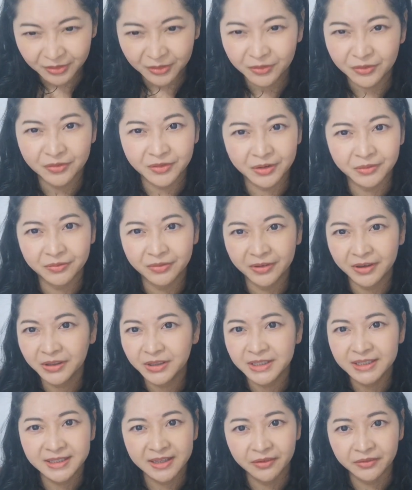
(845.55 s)

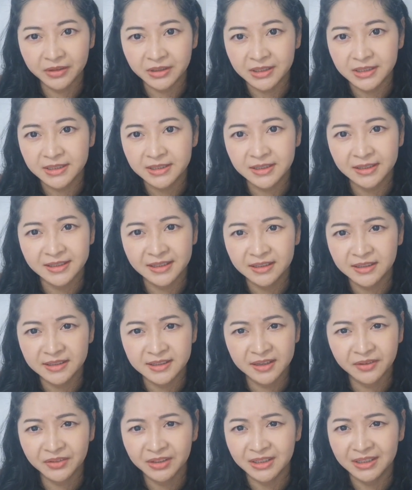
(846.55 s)
Very 70s, because in the
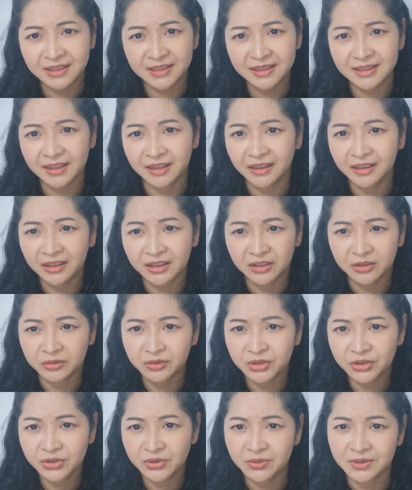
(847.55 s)
70s, like, you know,
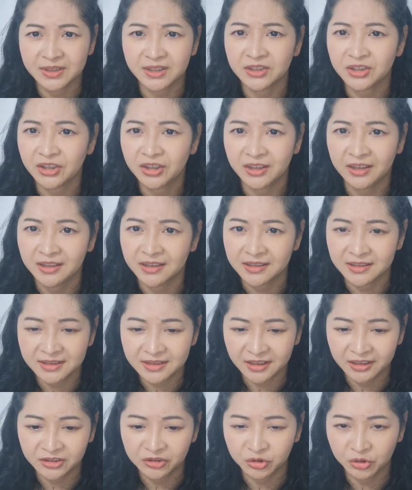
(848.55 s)
there's no such thing
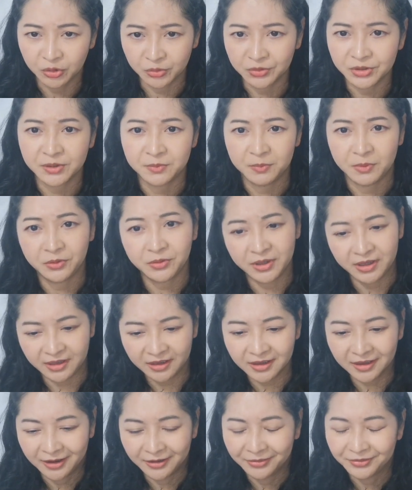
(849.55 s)
as like no smoking.
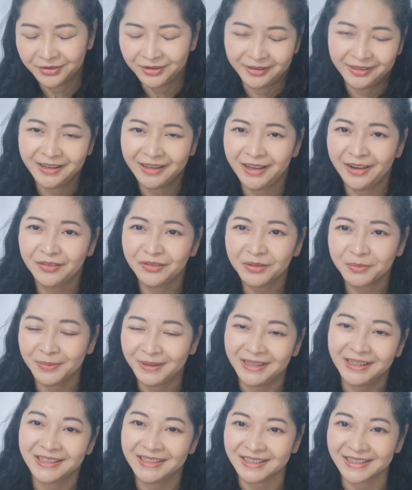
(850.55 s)
I think
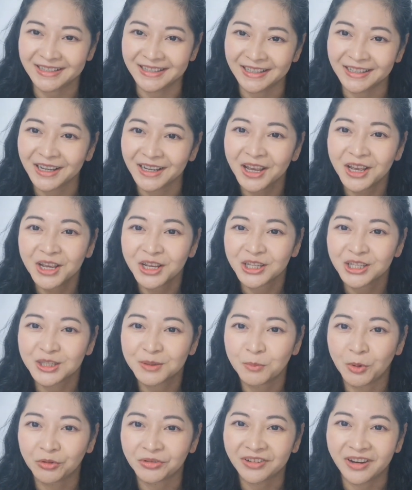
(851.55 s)
everybody just like
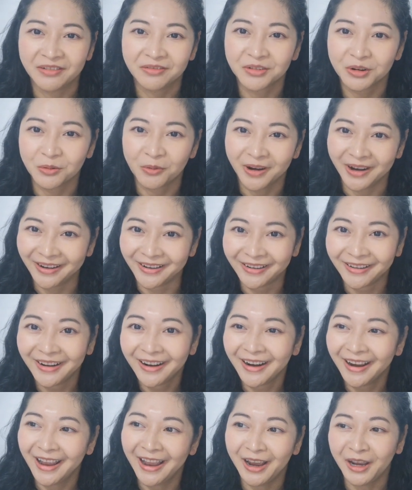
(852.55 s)
smoked everywhere,
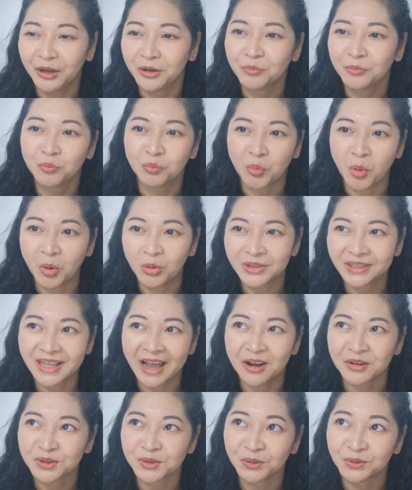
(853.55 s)
and most
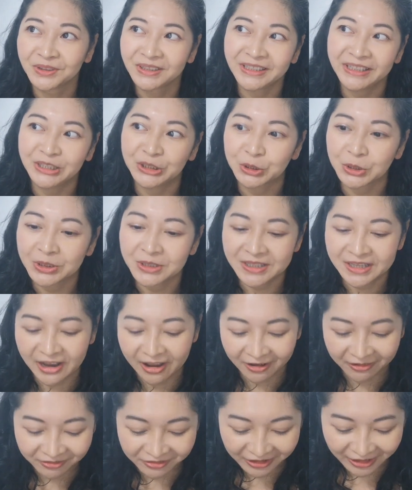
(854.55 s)
household cleaners
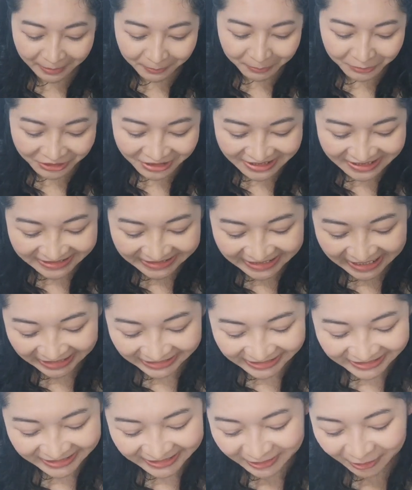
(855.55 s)
have lemony
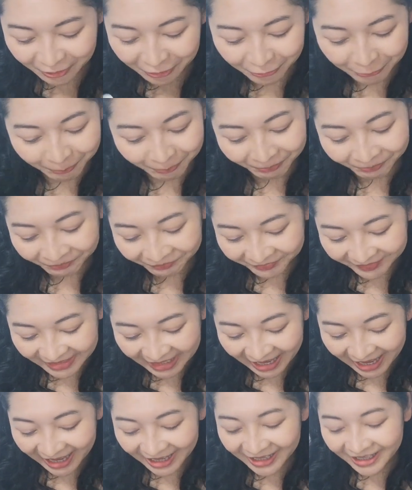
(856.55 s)
scent. So
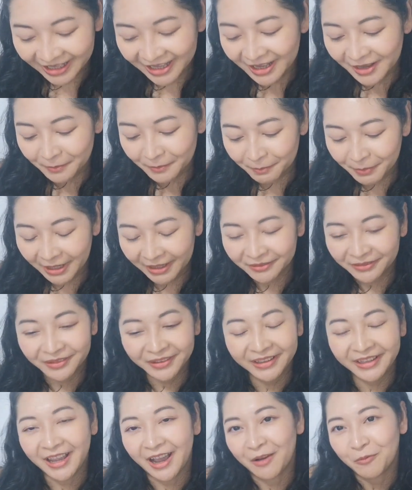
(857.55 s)
yeah, but
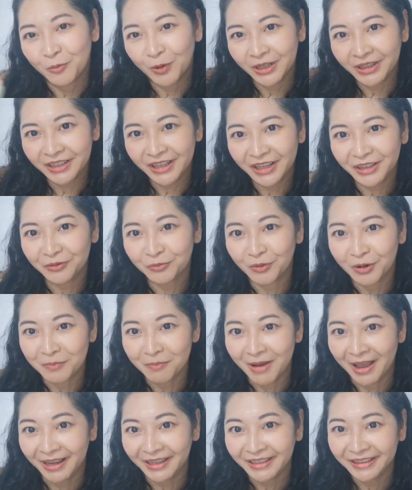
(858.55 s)
yeah, what it
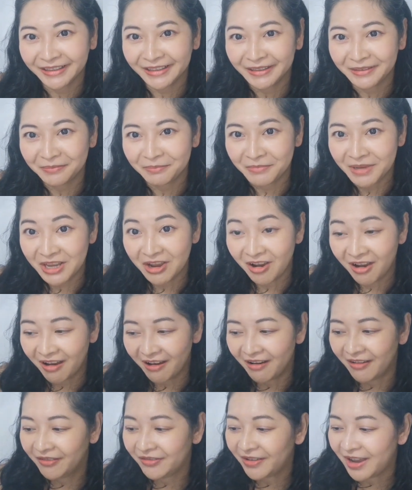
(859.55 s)
reminded me
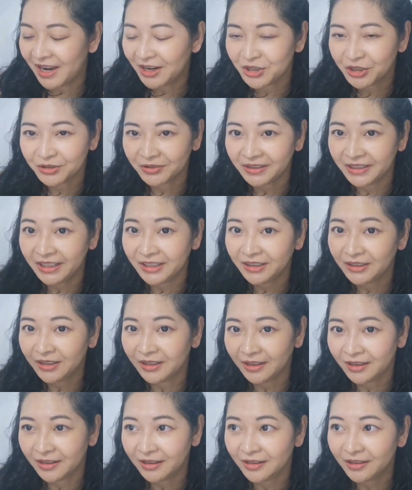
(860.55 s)
of, actually,
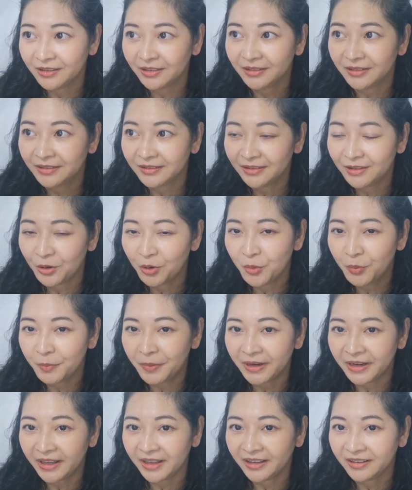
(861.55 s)
the
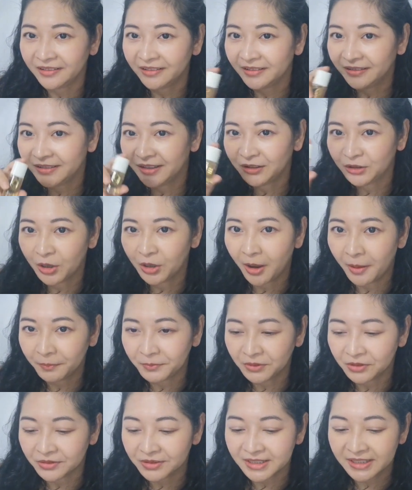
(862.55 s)
opening, the
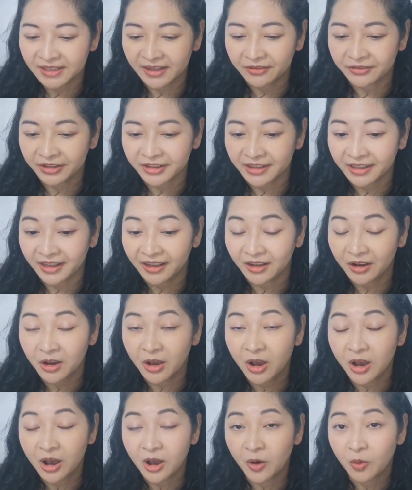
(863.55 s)
top notes and everything,
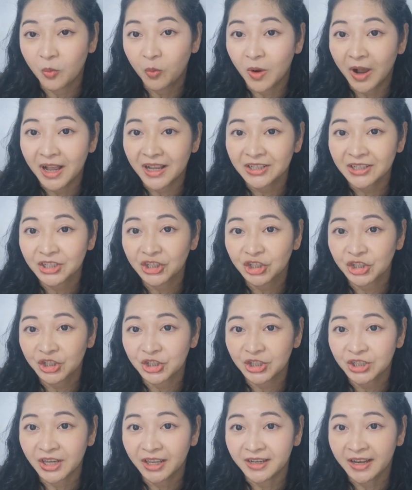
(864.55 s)
was
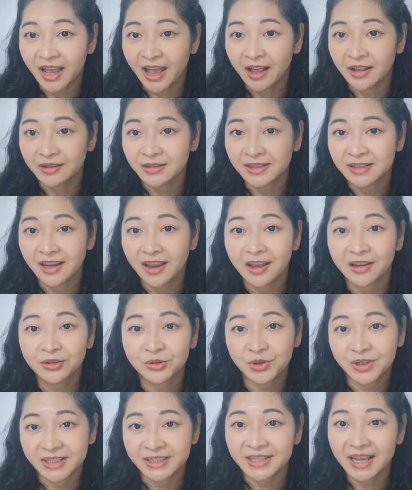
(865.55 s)
Chanel's
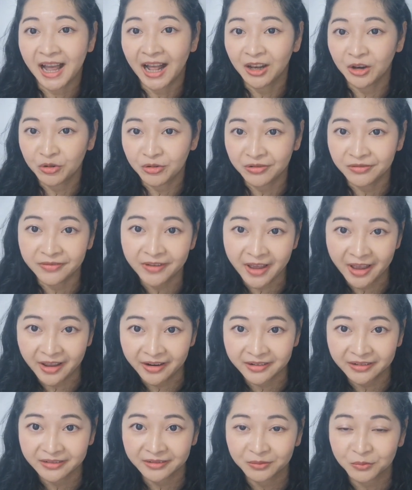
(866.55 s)
Cristal
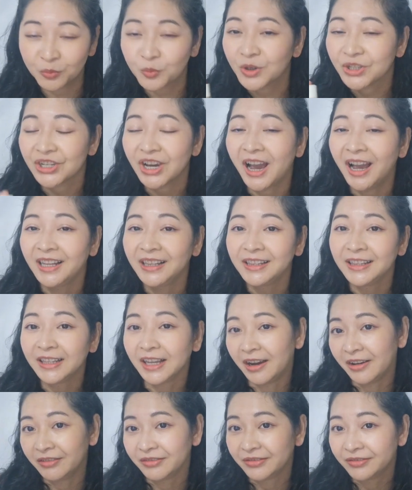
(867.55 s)
Ouvert, which I
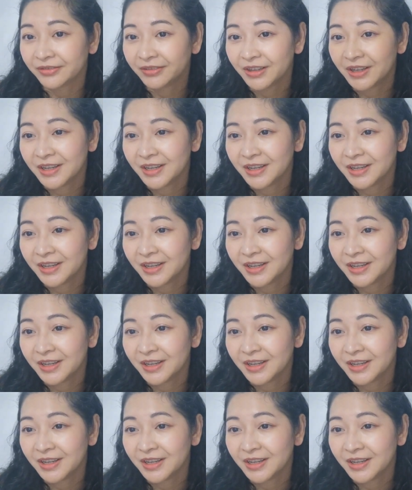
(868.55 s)
love.